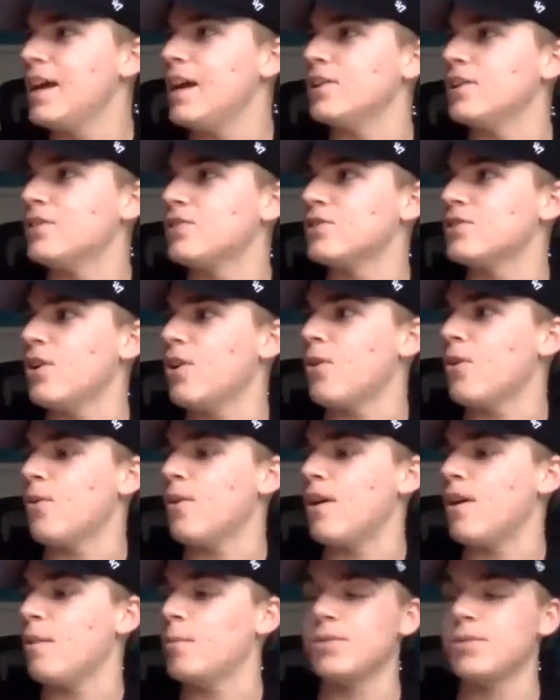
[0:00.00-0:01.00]
And
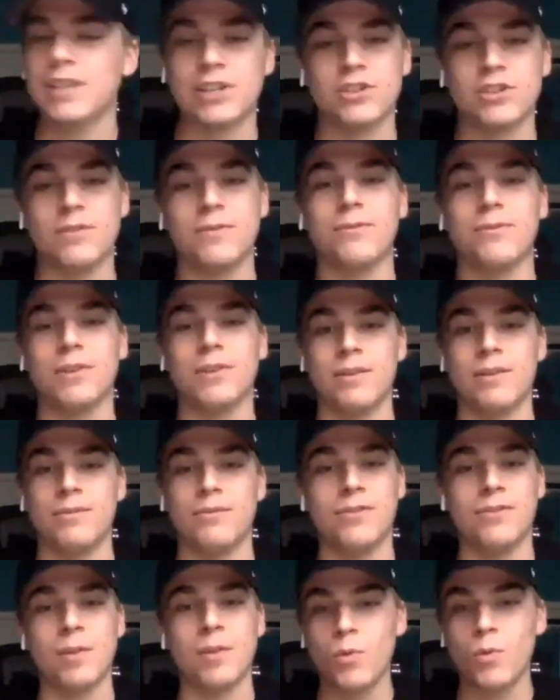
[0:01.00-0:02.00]
so it was actually funny.
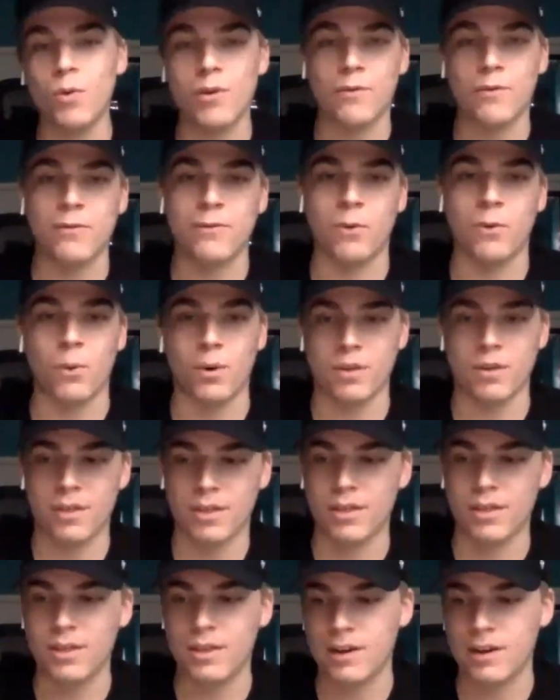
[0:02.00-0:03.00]
February 4th,
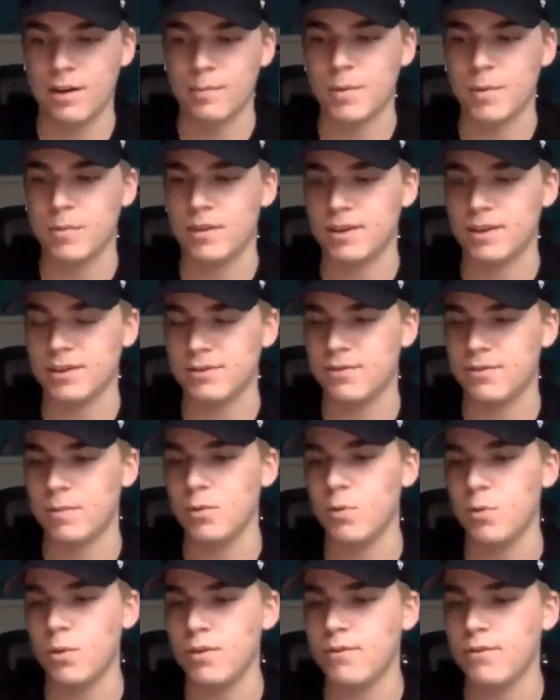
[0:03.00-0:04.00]
I remember this.
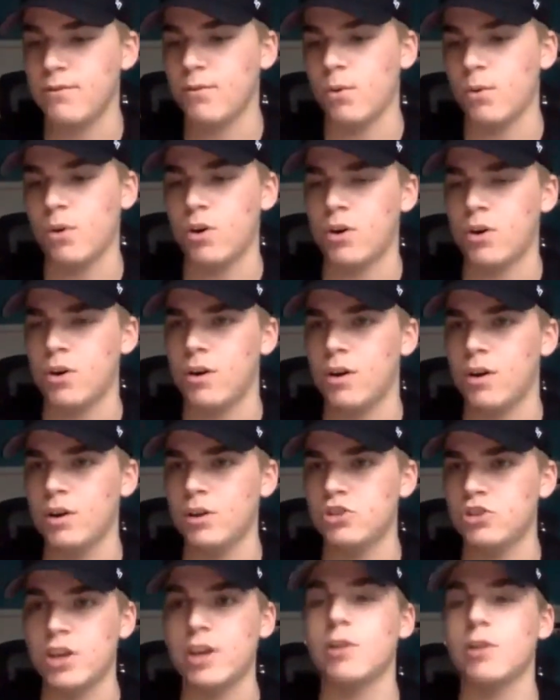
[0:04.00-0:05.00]
January
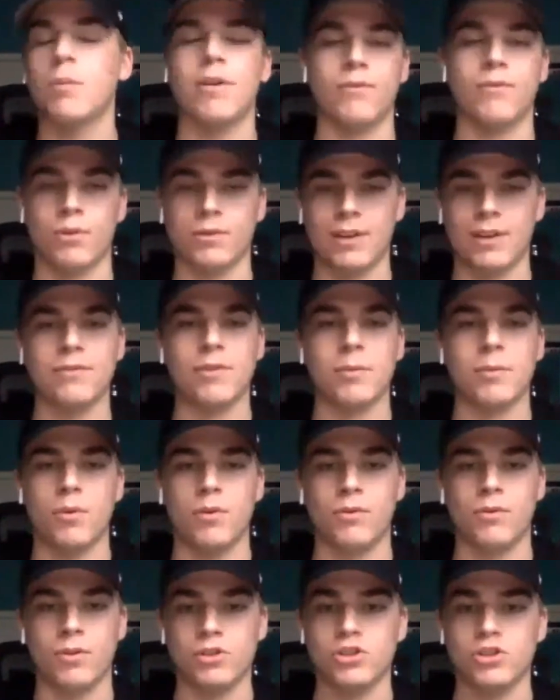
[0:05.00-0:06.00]
4th, not
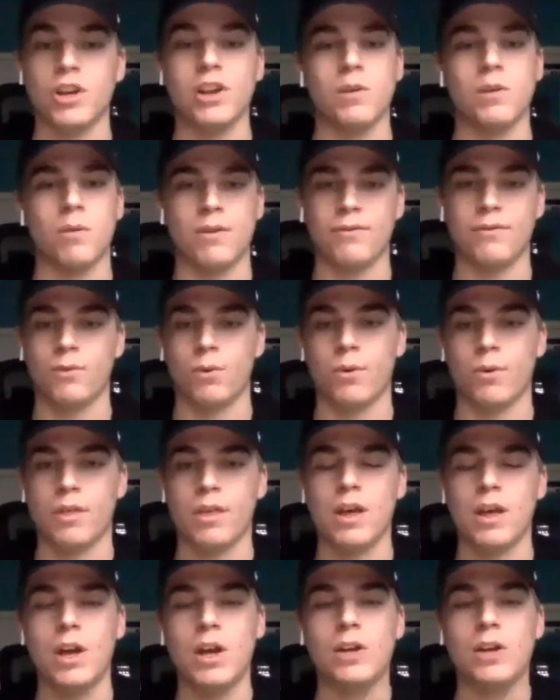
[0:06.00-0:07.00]
February 4th, January 4th,
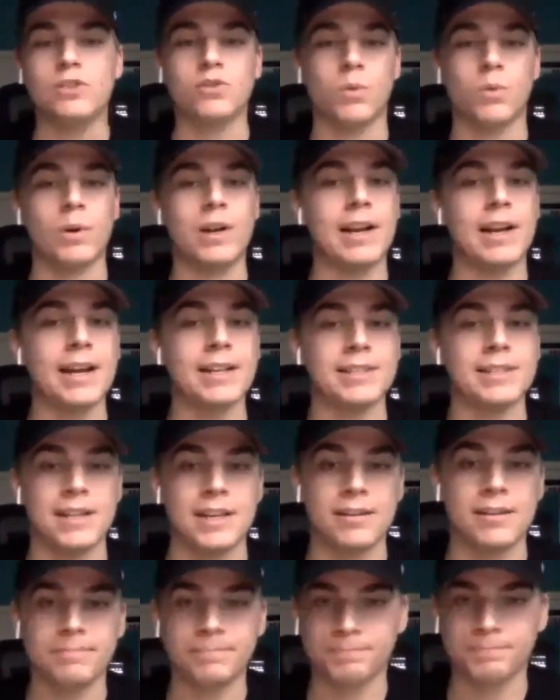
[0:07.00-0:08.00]

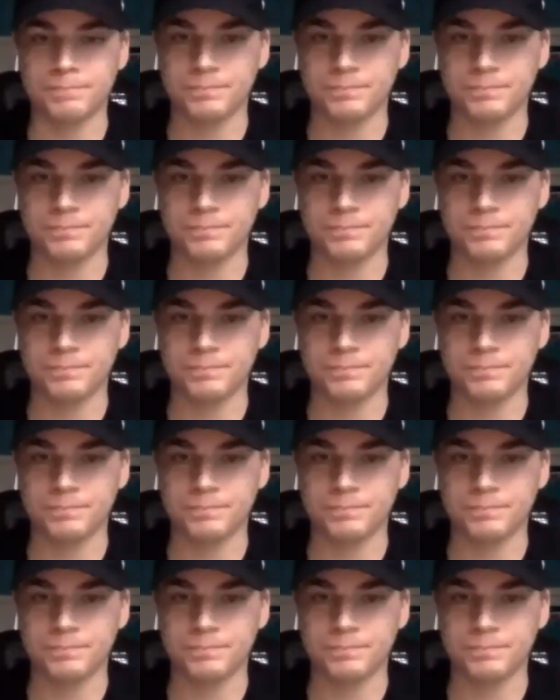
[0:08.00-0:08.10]
2019